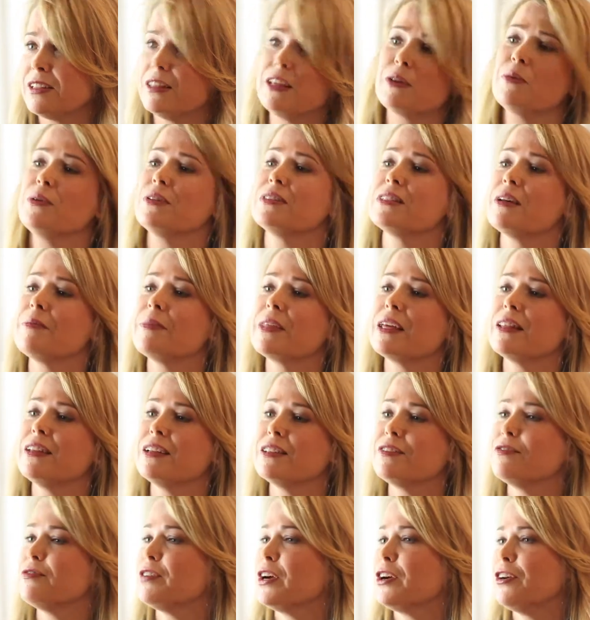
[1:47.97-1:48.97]
They want something
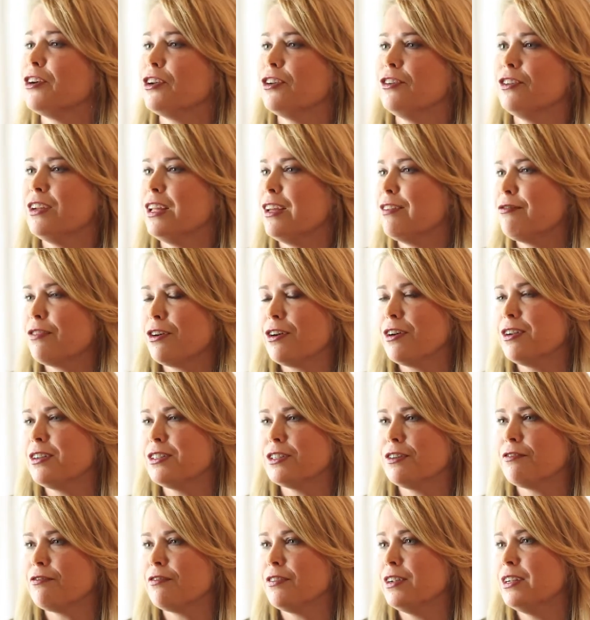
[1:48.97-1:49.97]
that's very unique, very
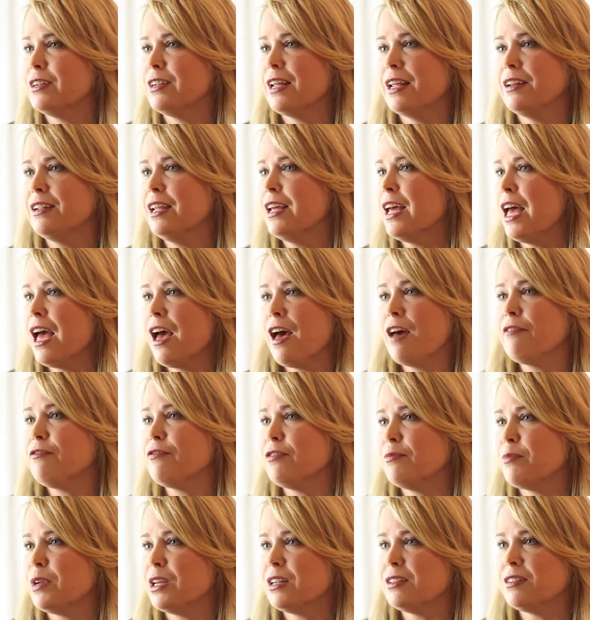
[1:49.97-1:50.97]
different, and, and for
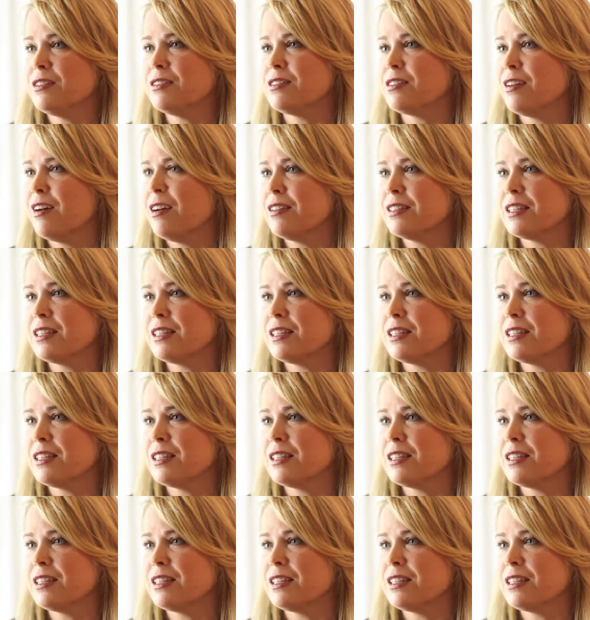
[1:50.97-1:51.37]
me to design